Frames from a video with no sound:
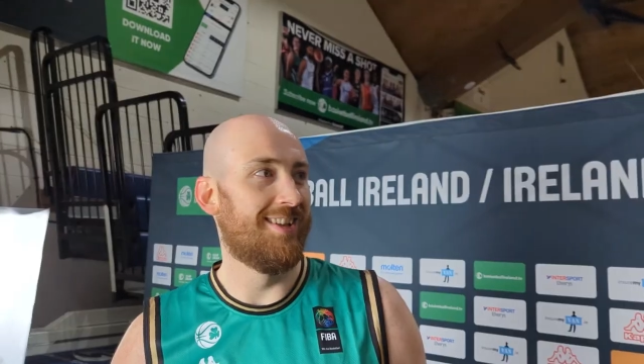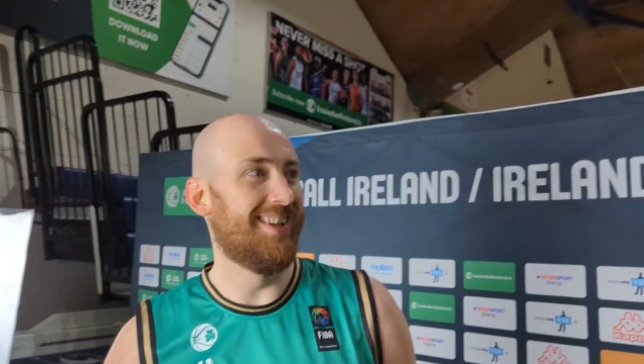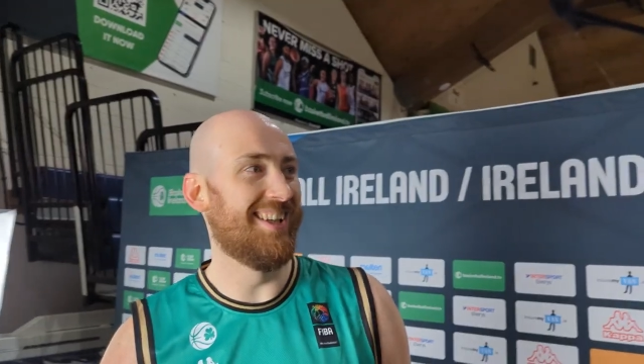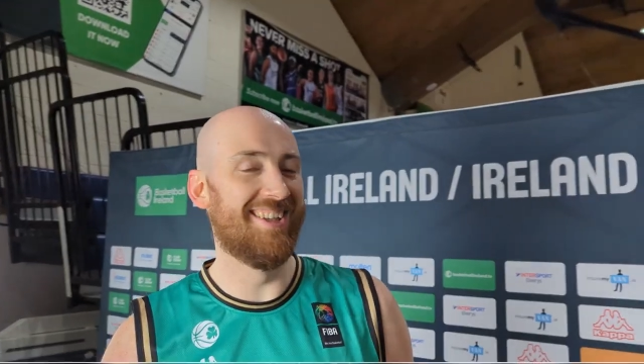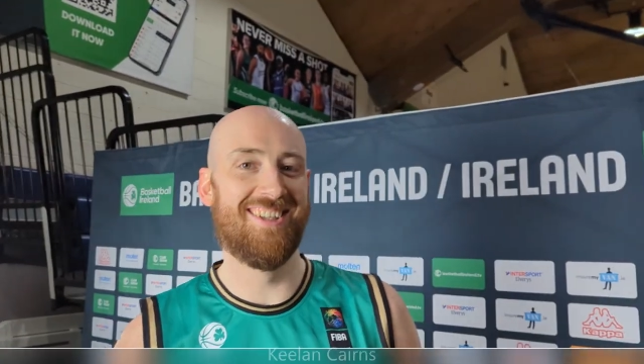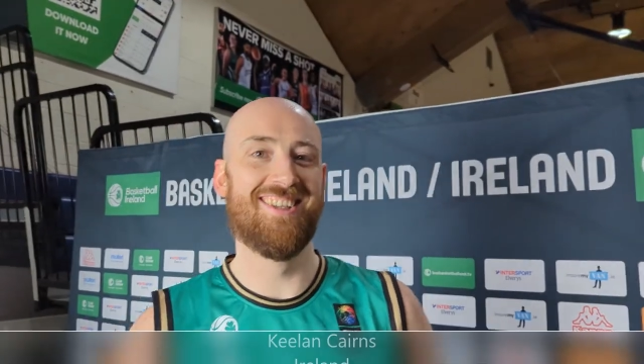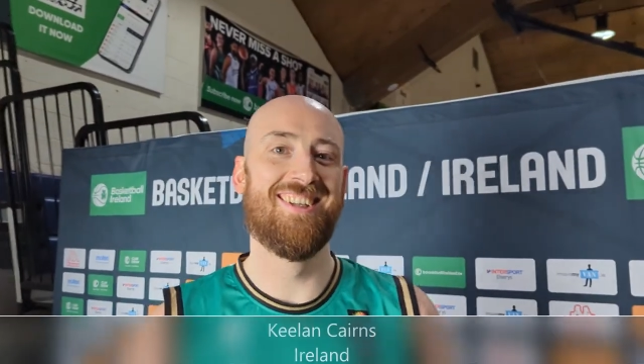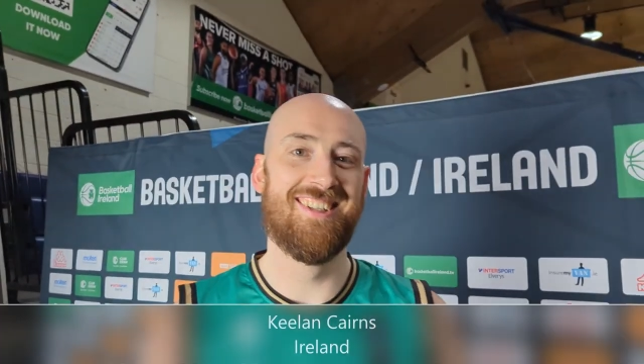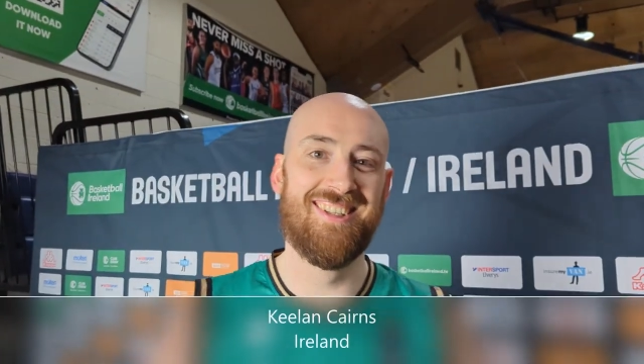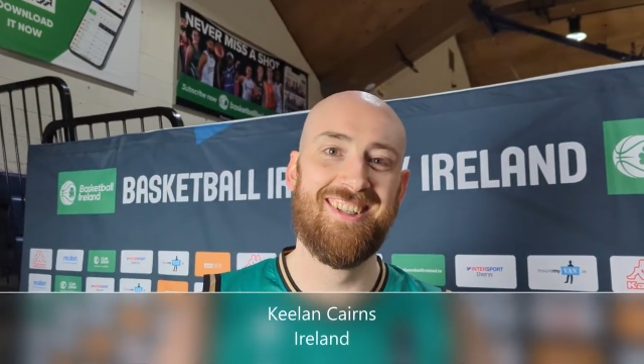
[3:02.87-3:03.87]
Obviously, back
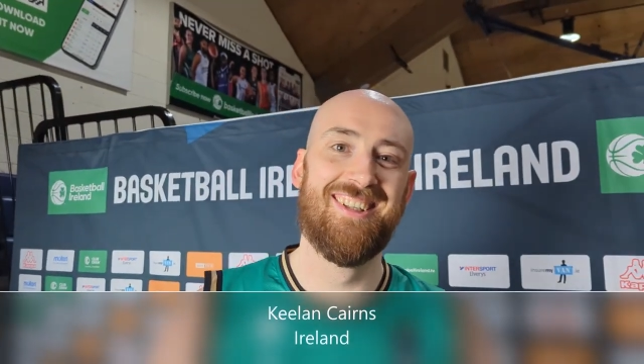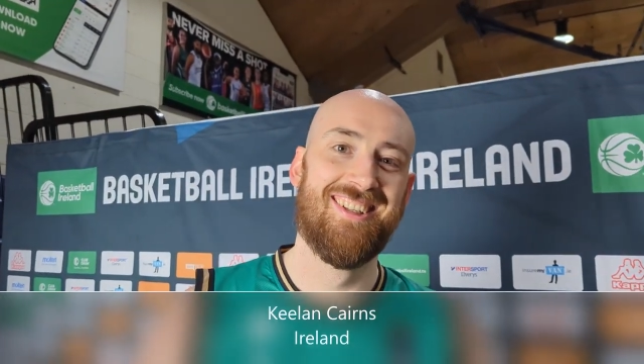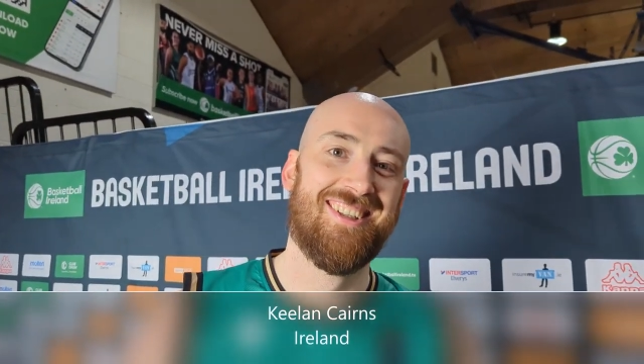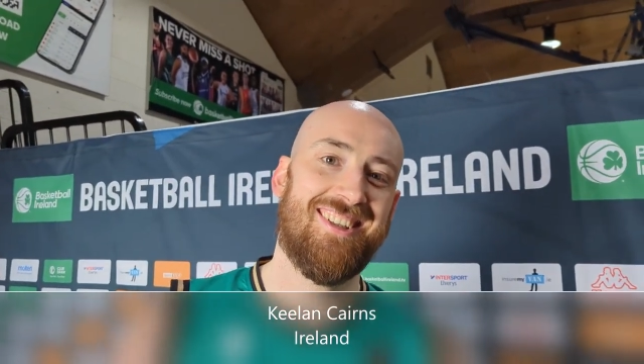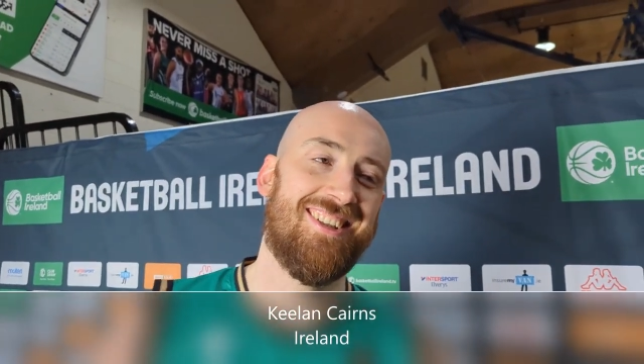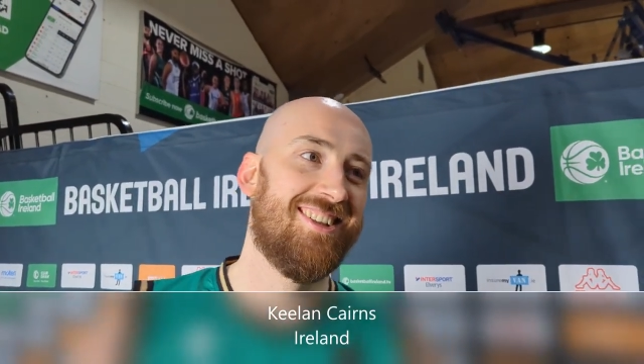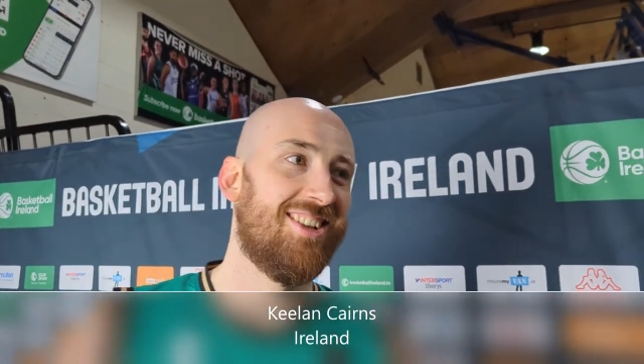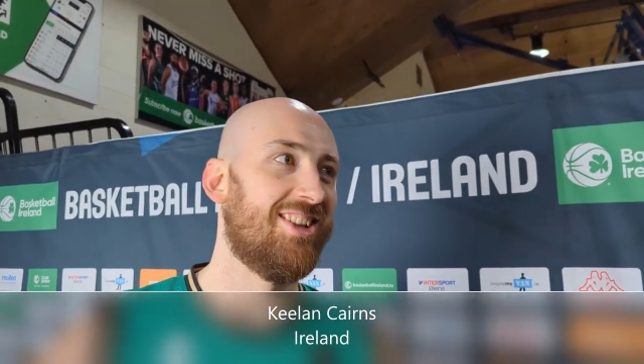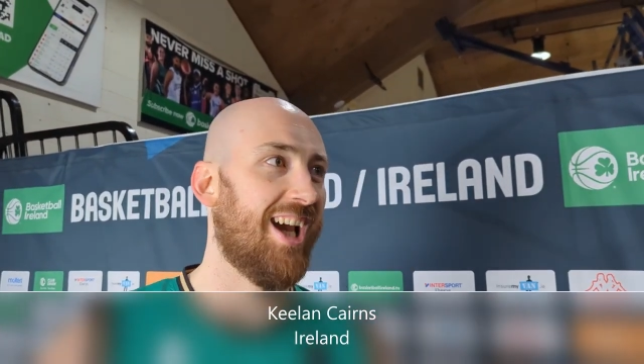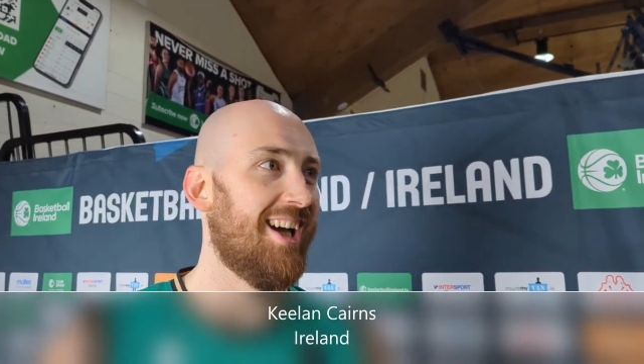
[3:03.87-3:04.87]
in the 12 today,
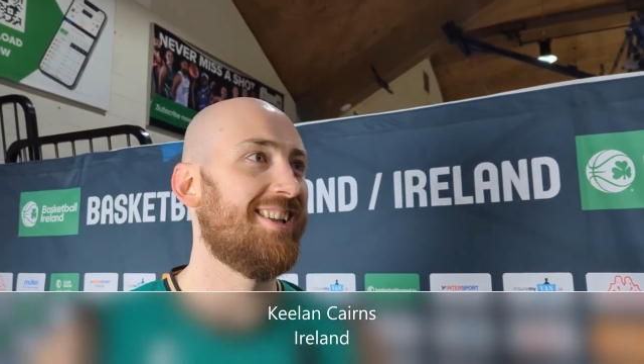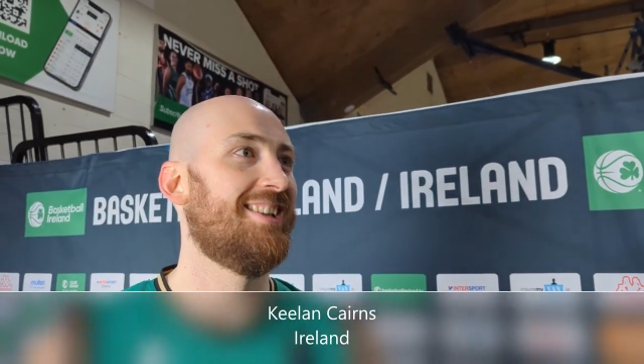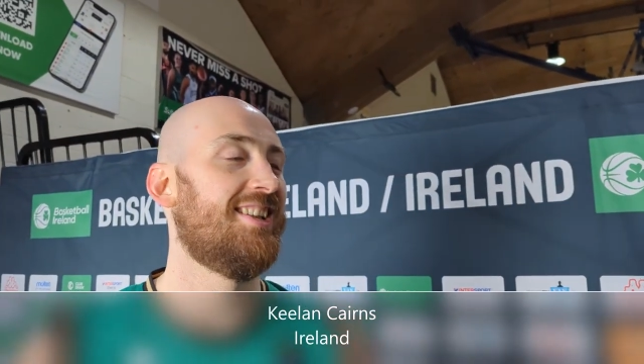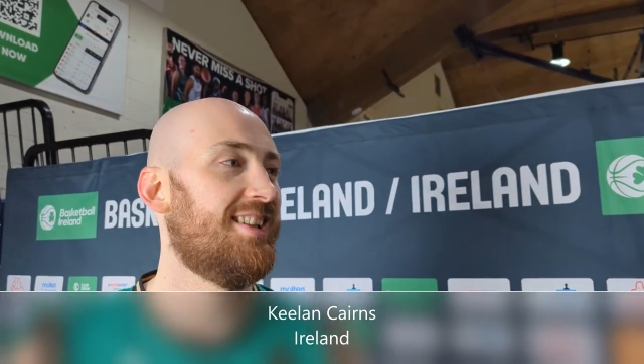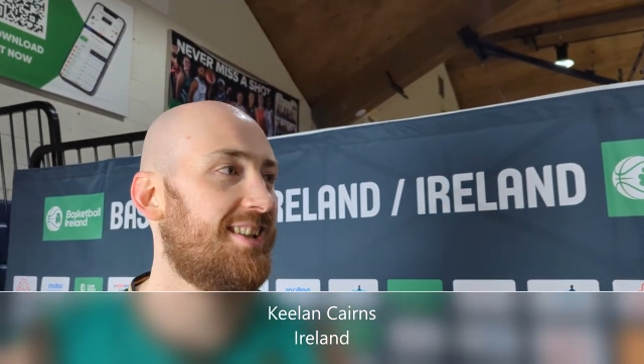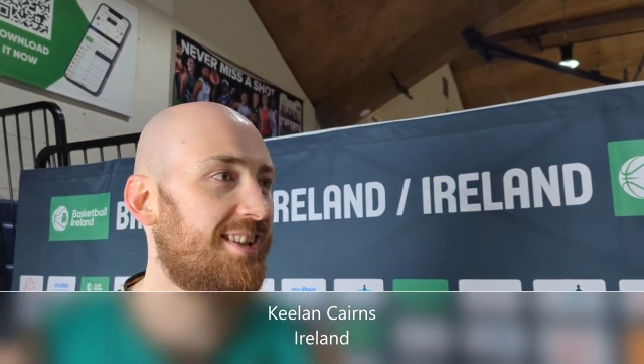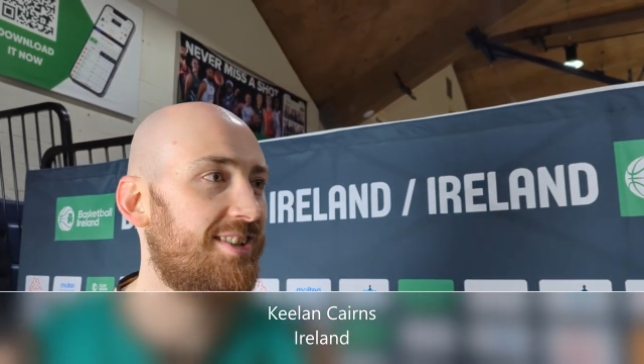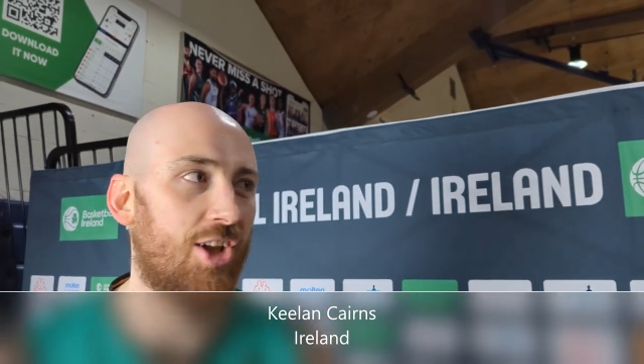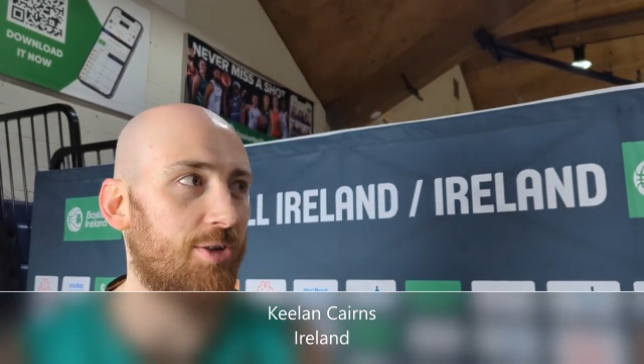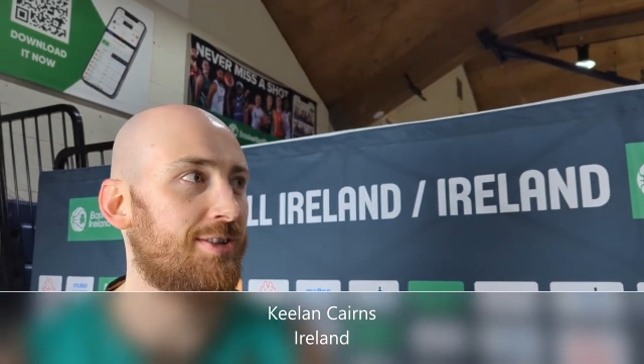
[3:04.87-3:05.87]
Keelan, what the result you wanted, how
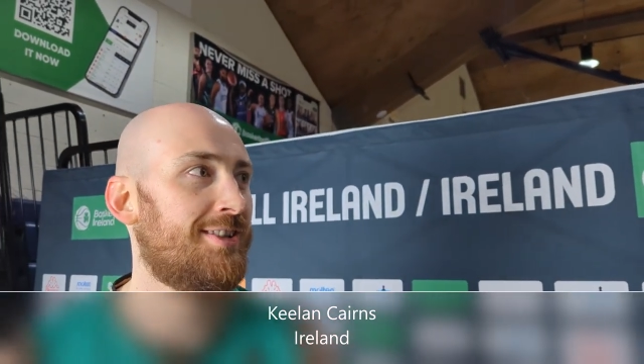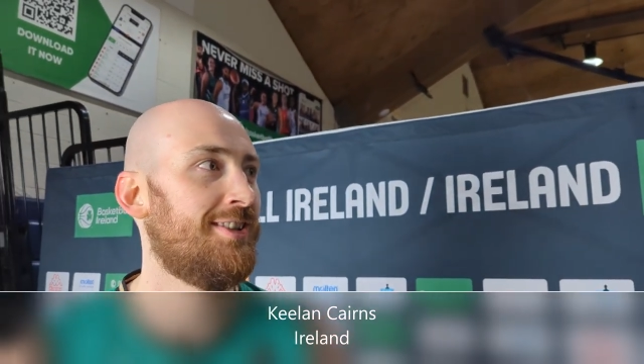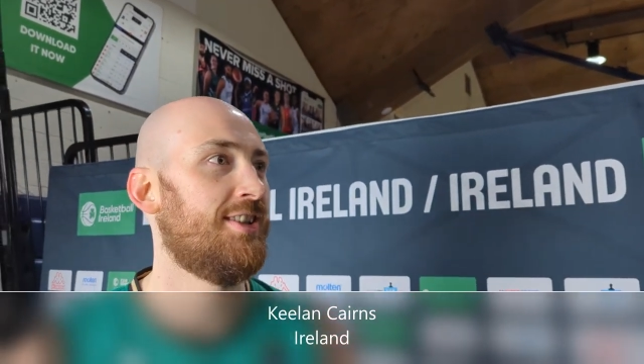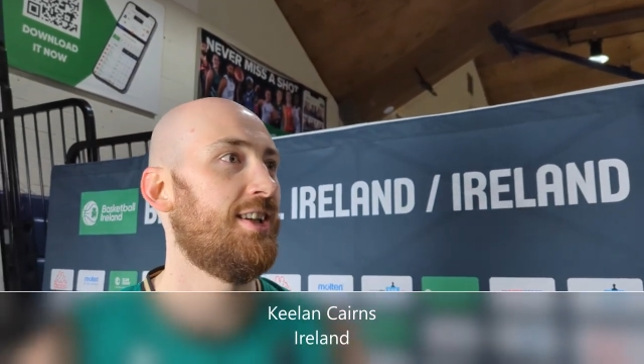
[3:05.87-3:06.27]
are you feeling?